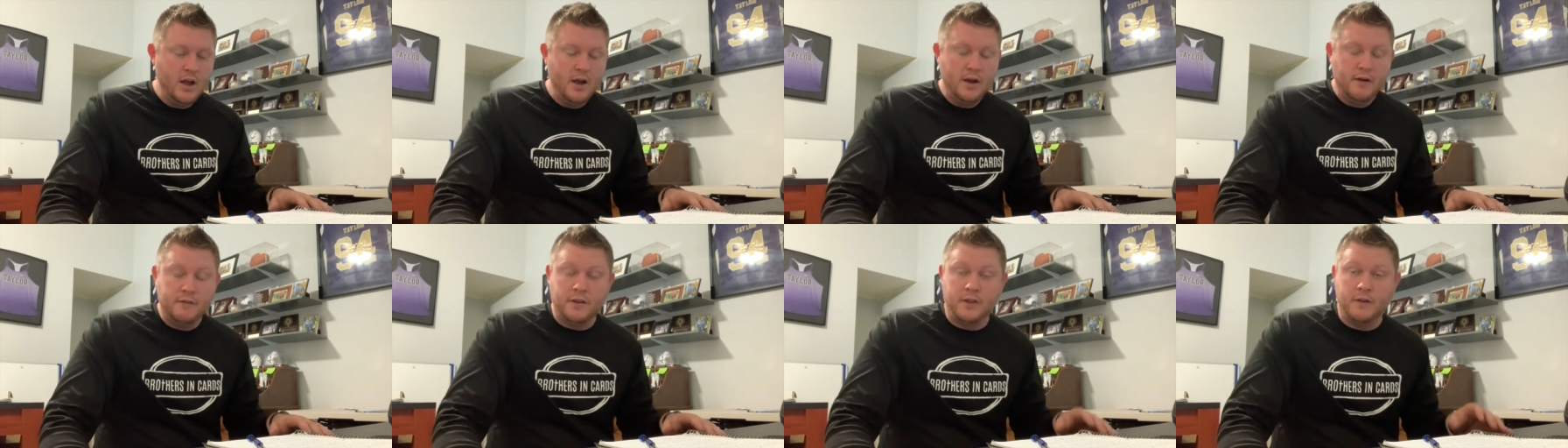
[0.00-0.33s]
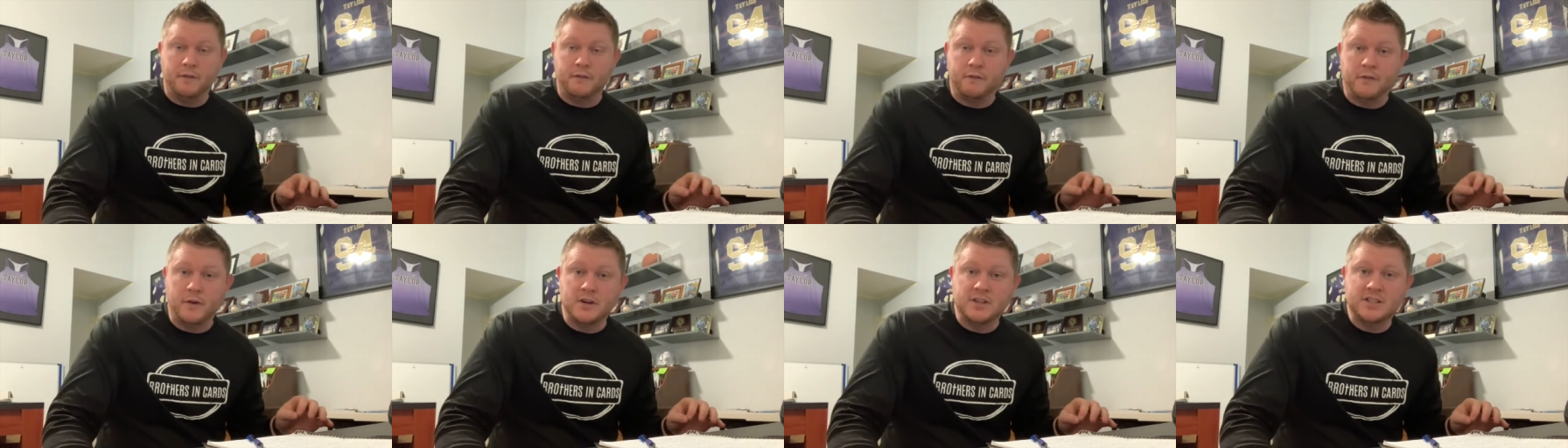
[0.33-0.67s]
For the
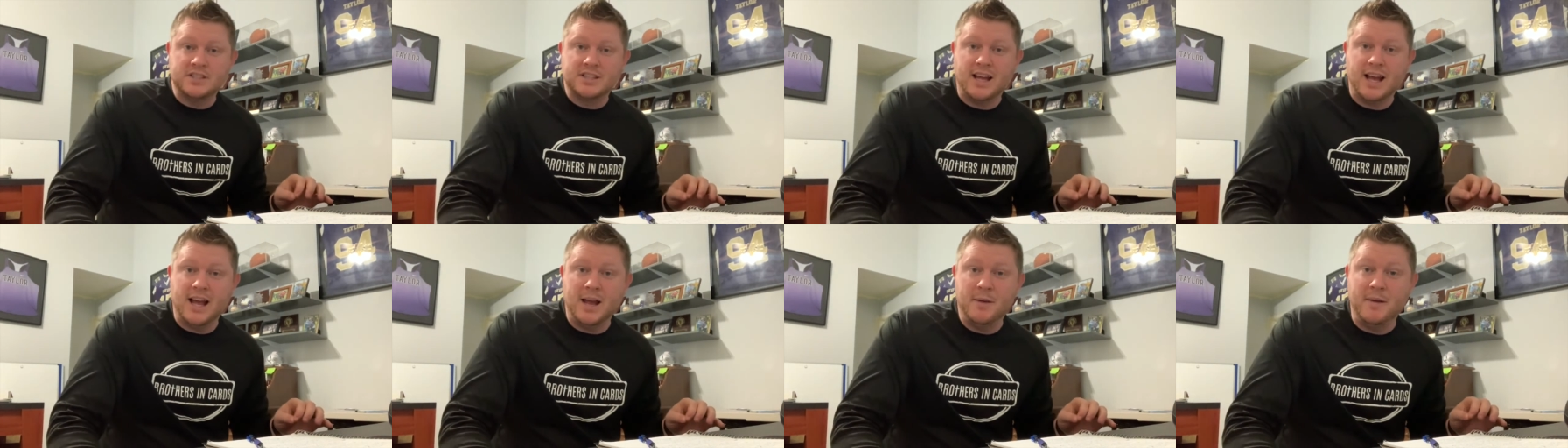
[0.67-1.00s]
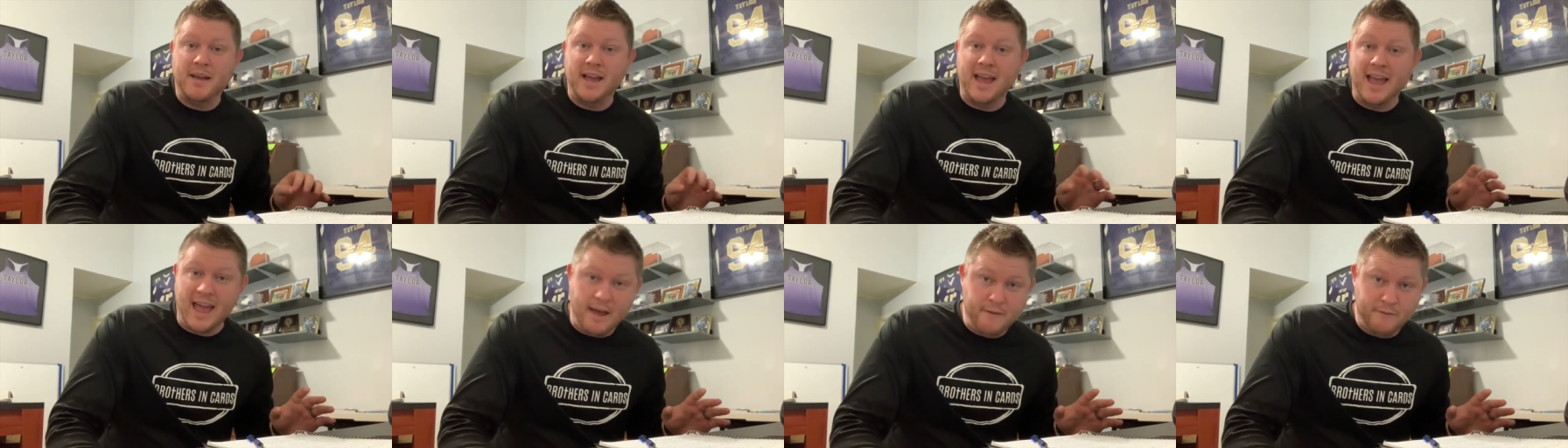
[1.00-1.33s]
first time
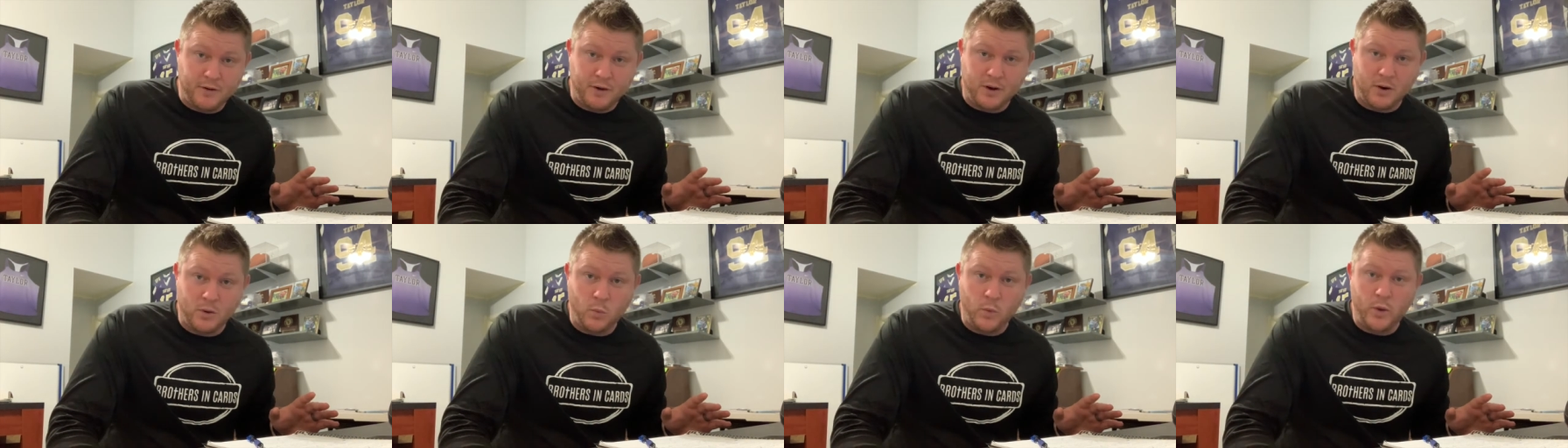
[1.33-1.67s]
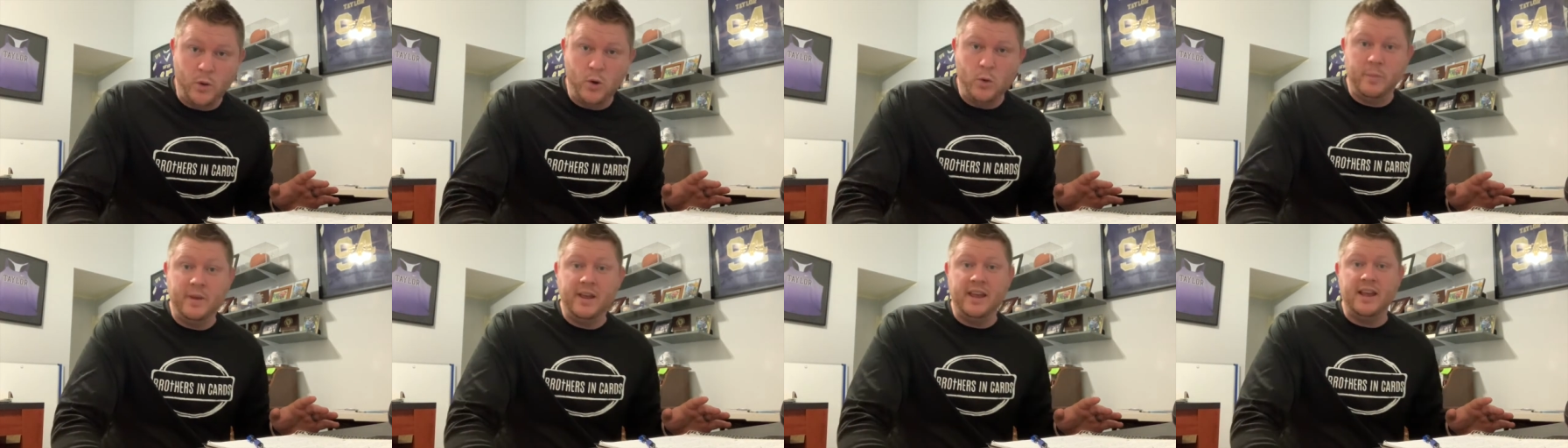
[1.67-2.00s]
ever, we
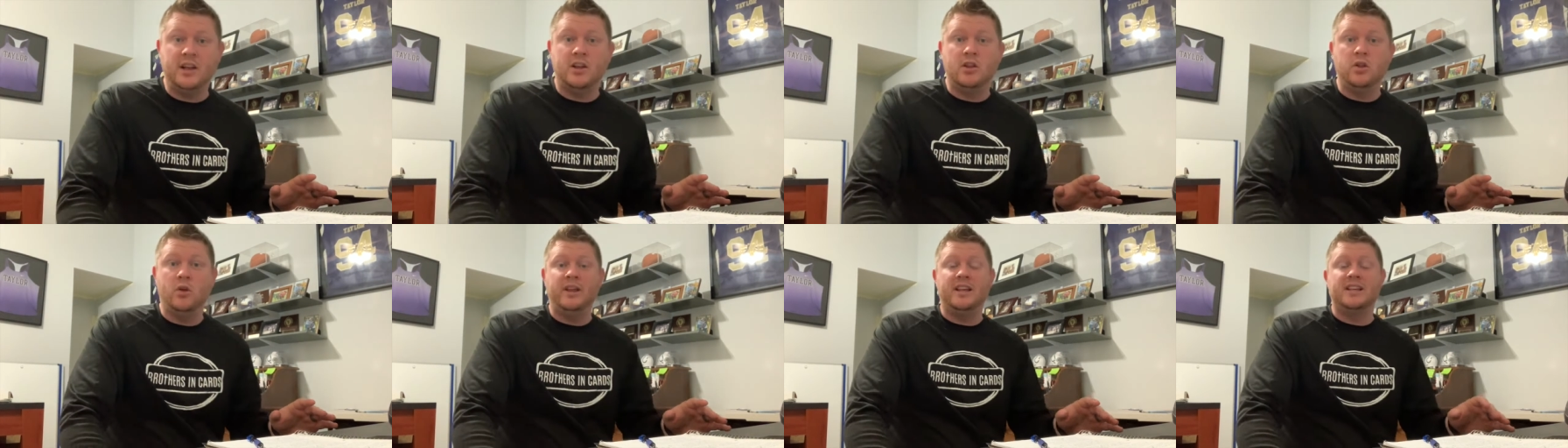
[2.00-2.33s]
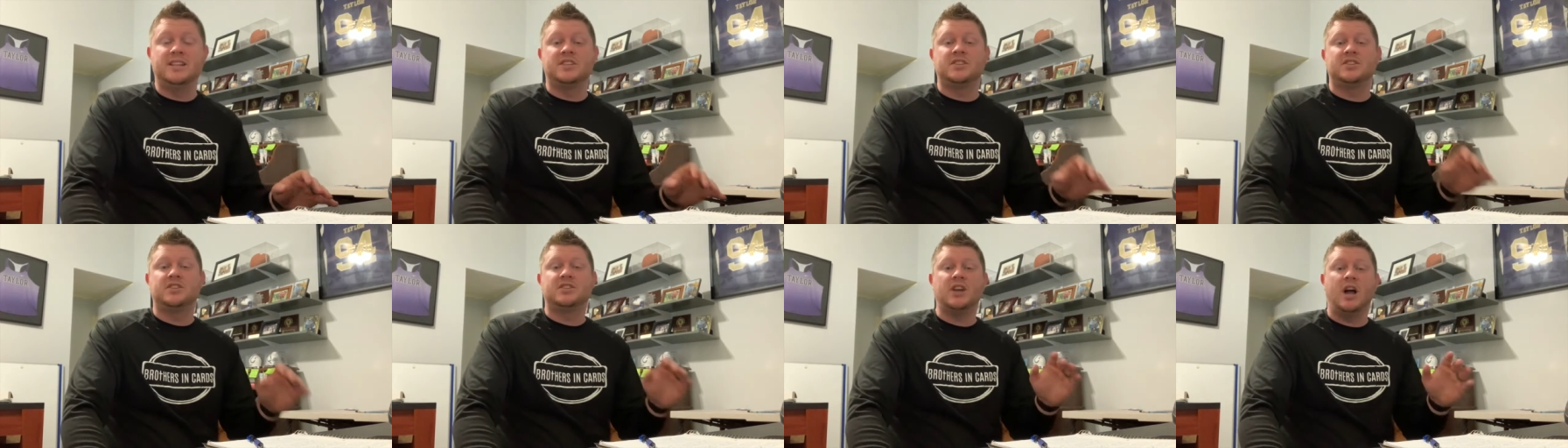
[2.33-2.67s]
will be including
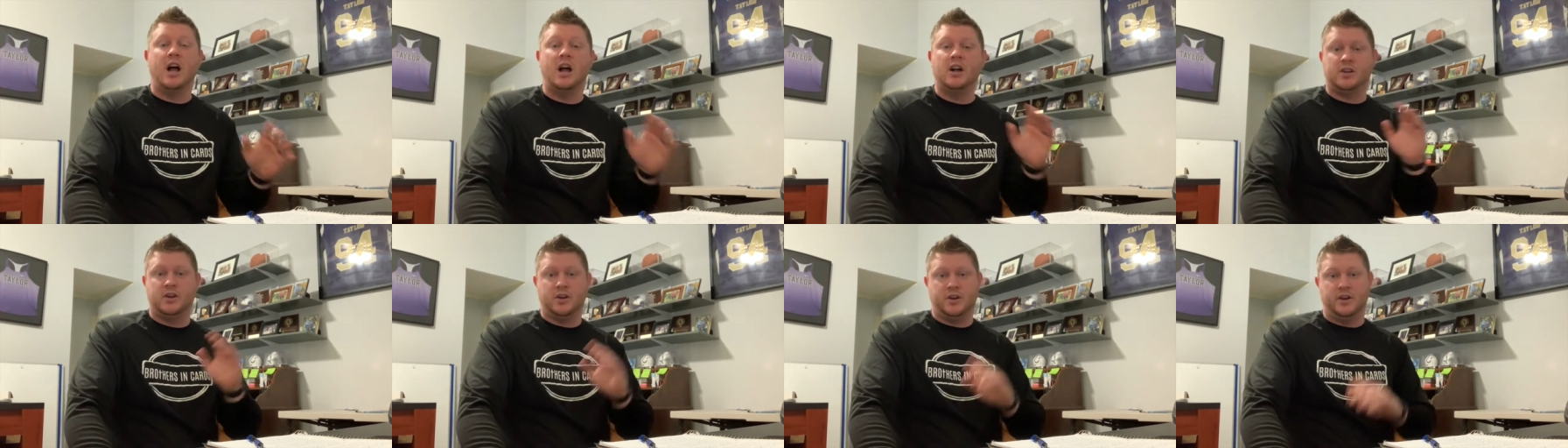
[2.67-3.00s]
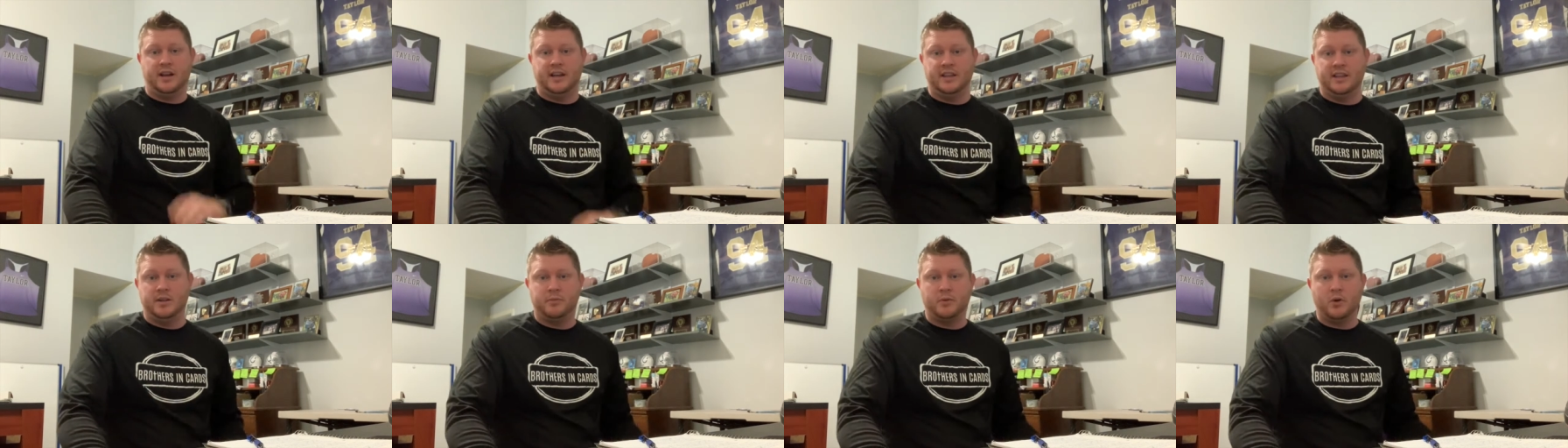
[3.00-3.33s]
soccer
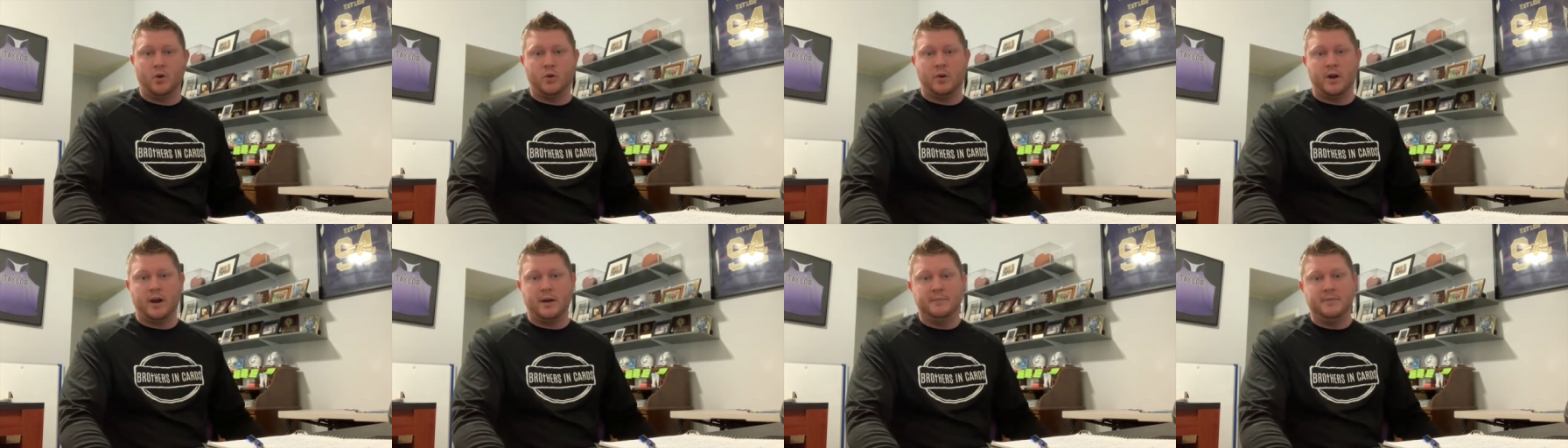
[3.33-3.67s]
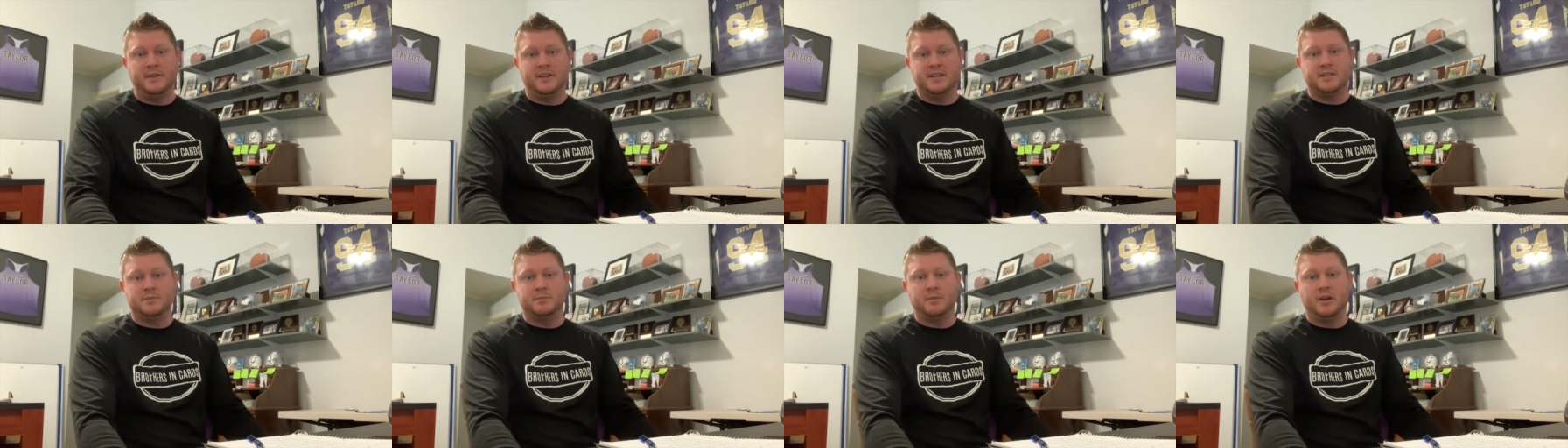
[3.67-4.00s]
in the program
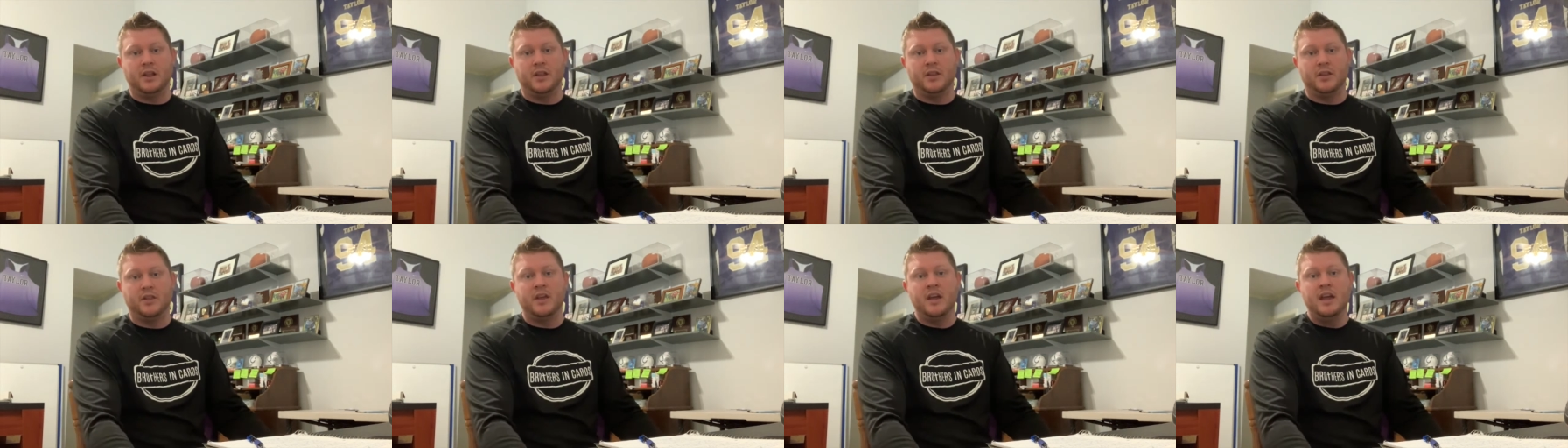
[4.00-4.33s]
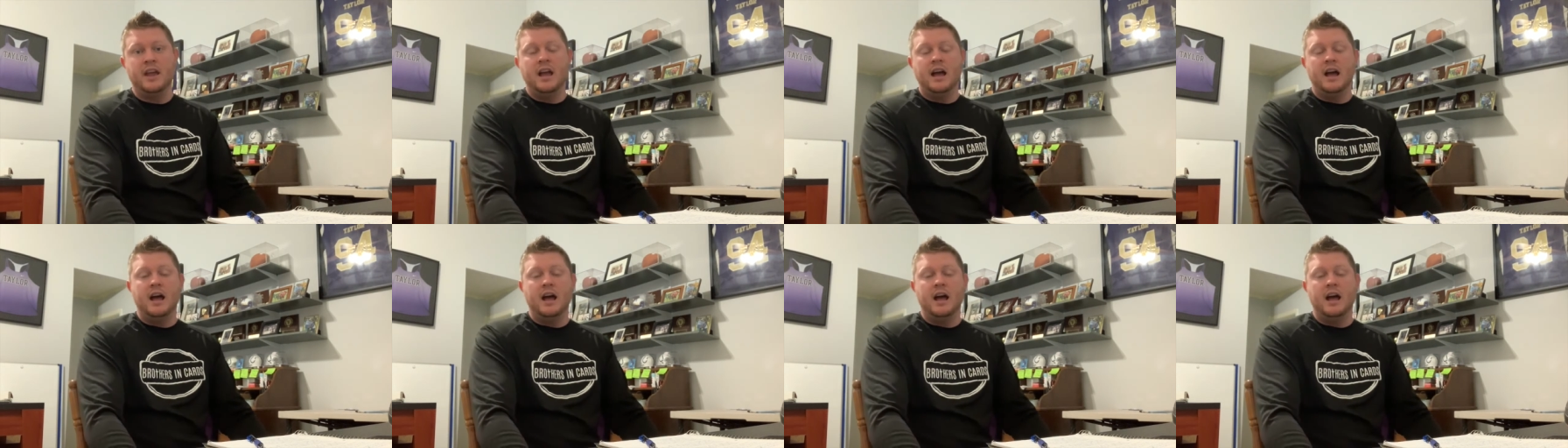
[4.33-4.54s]
this month.